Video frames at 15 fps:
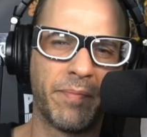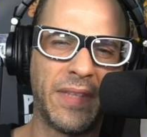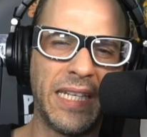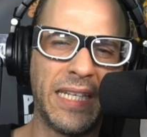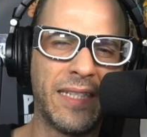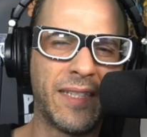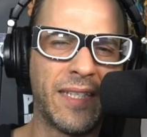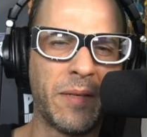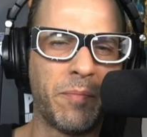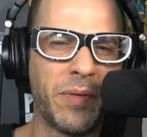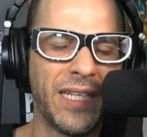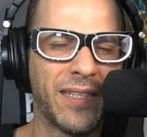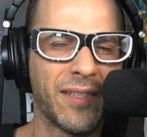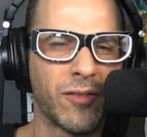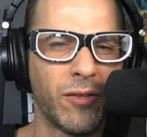The
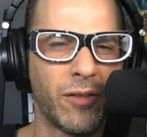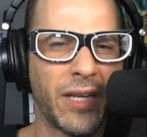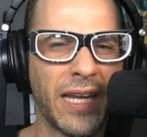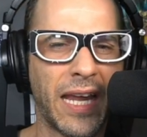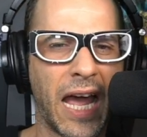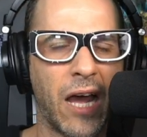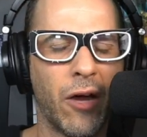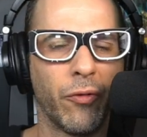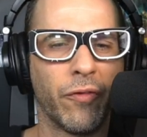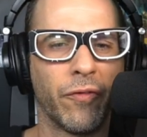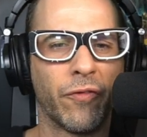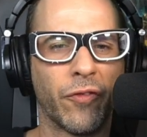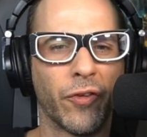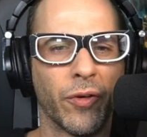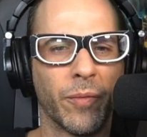ECB is looking out
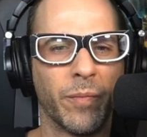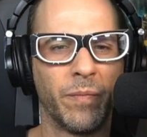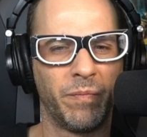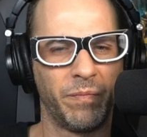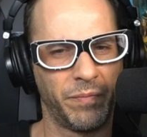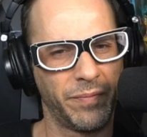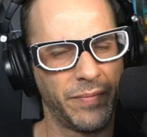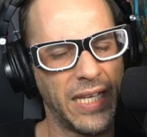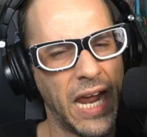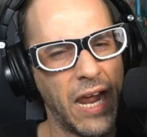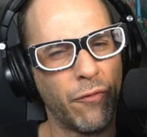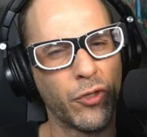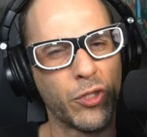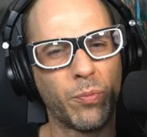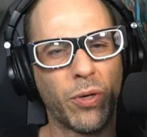for the
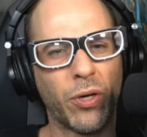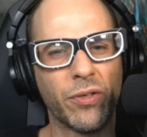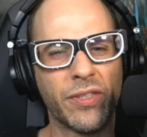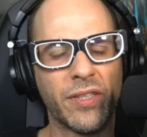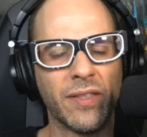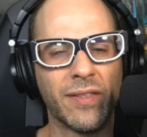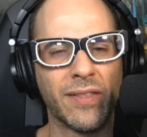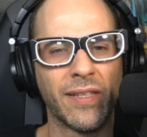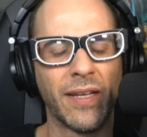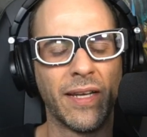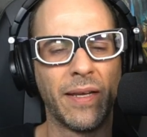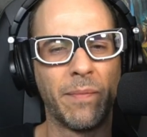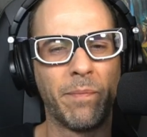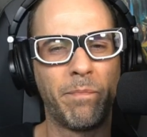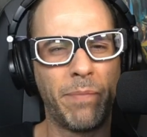average person's
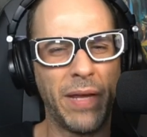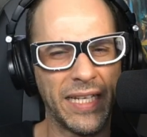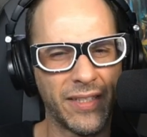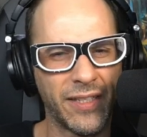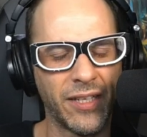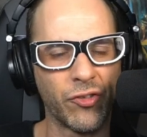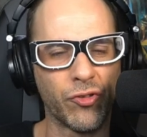best